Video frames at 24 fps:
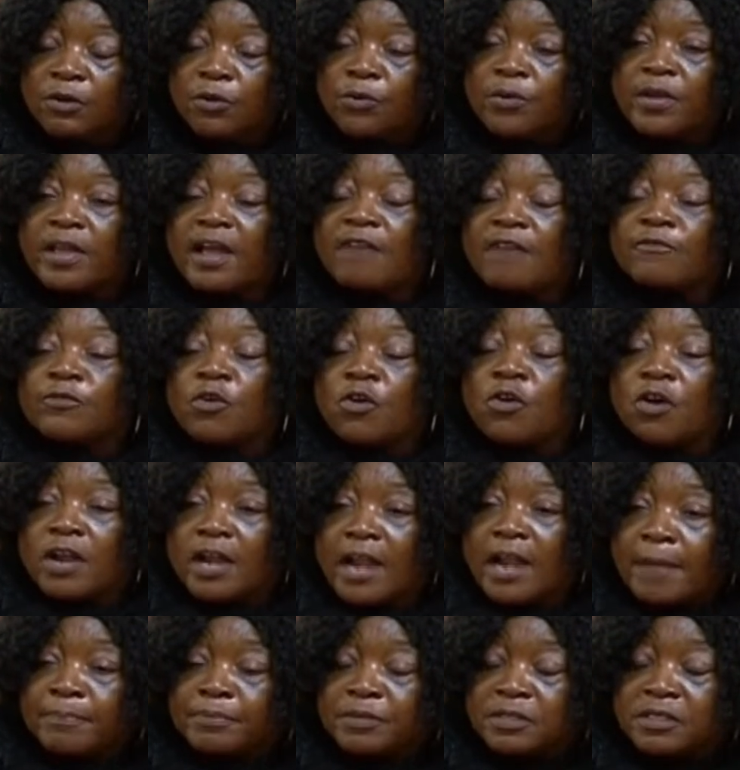We have
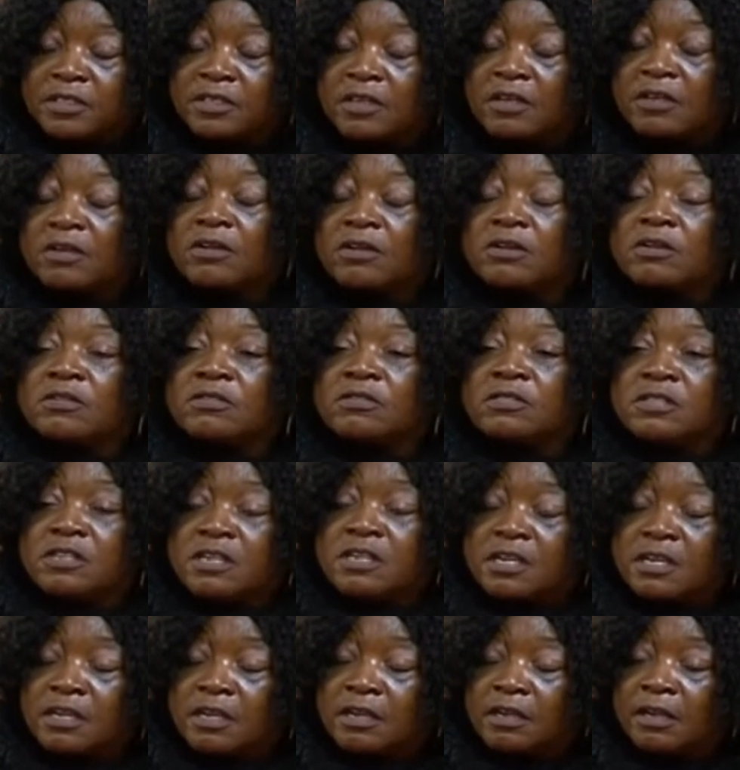collapsed
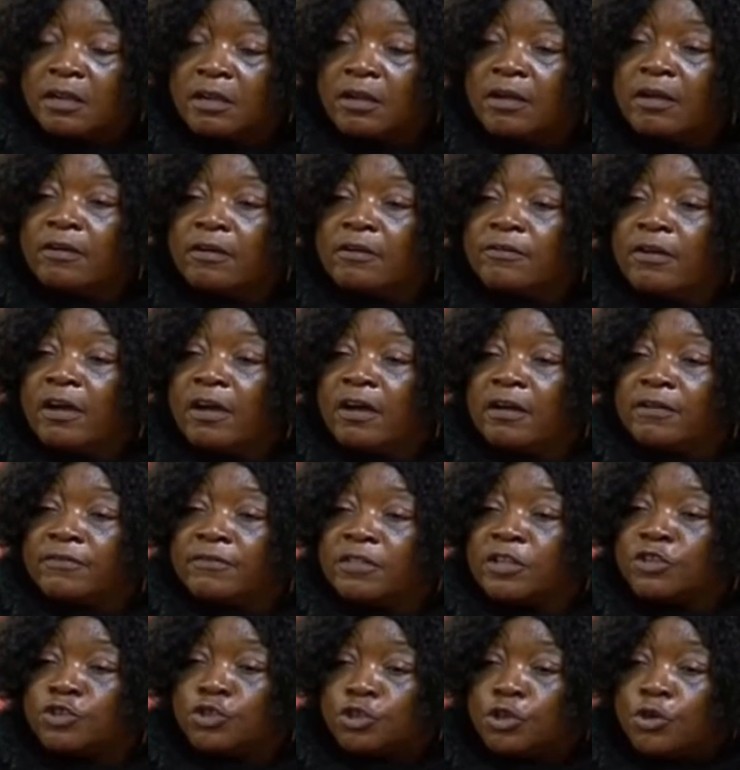the uh,
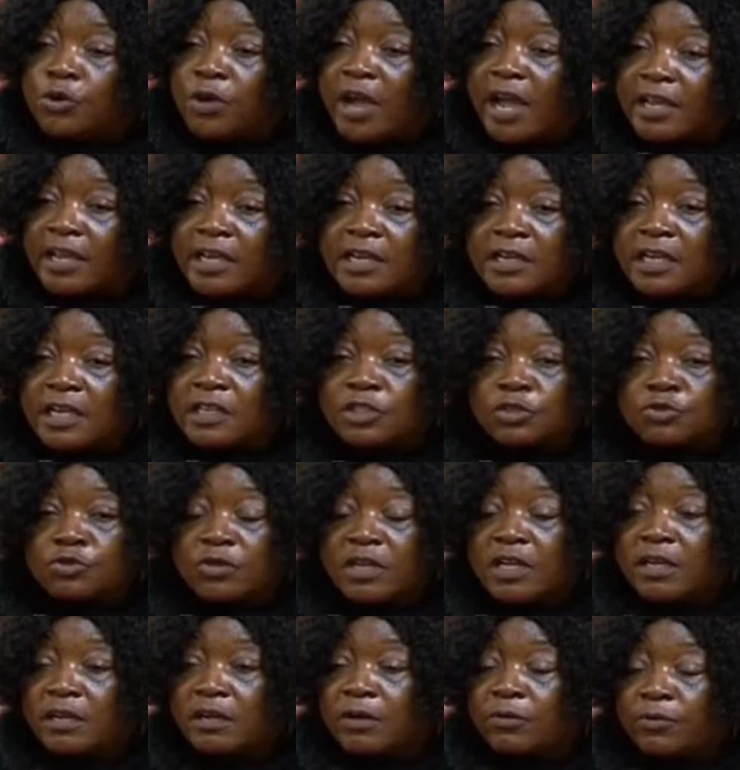the sugar
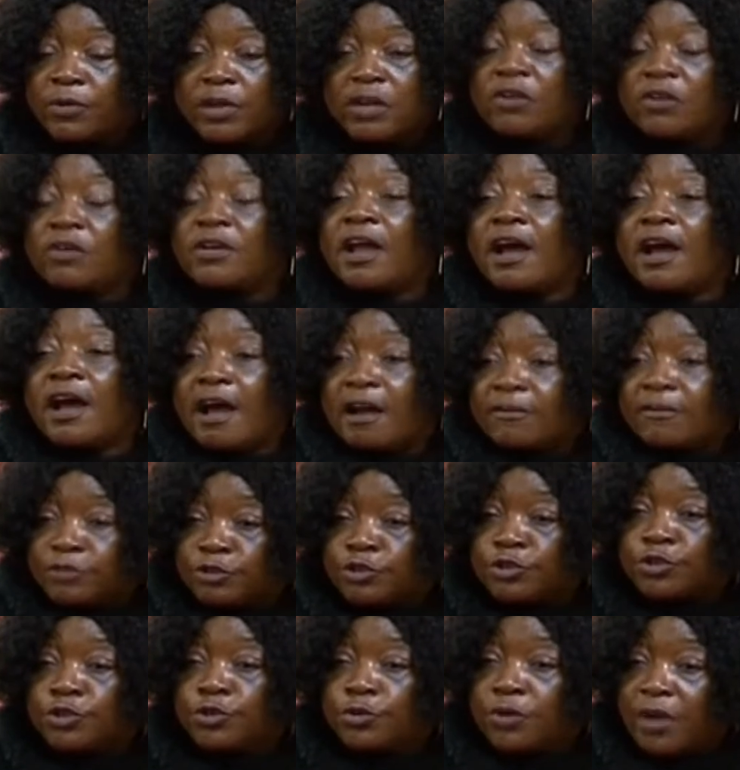industry. We don't
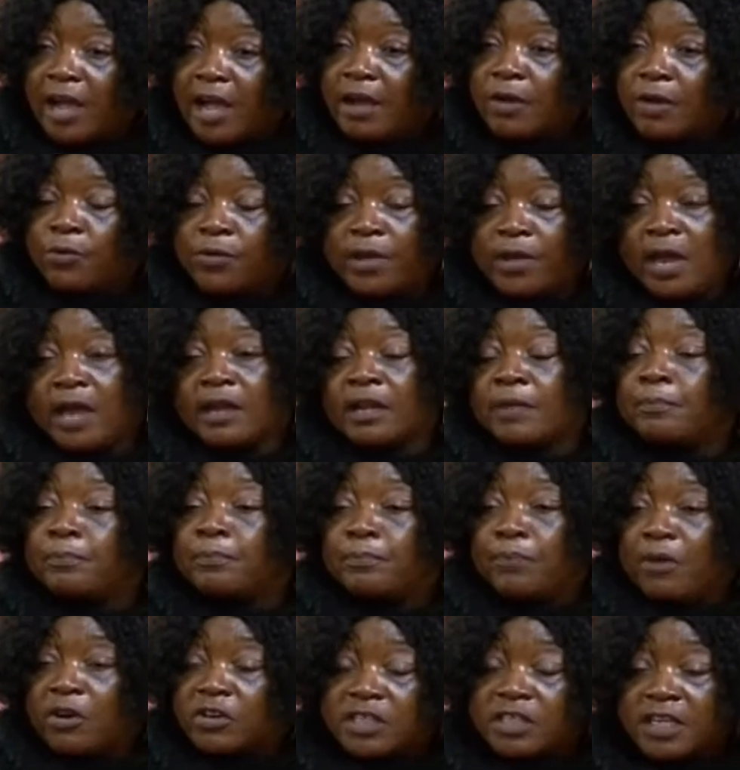have sugar, we are
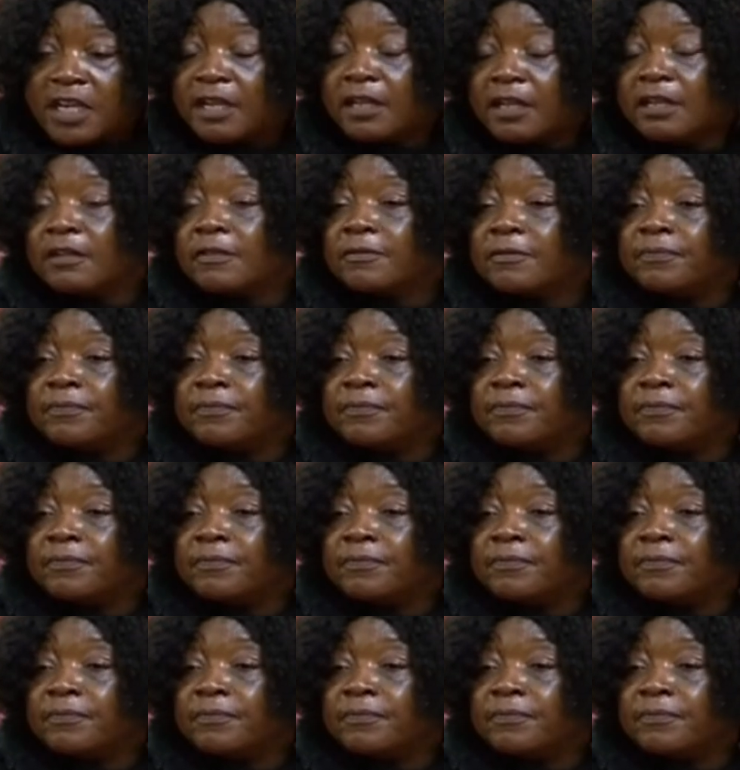importing.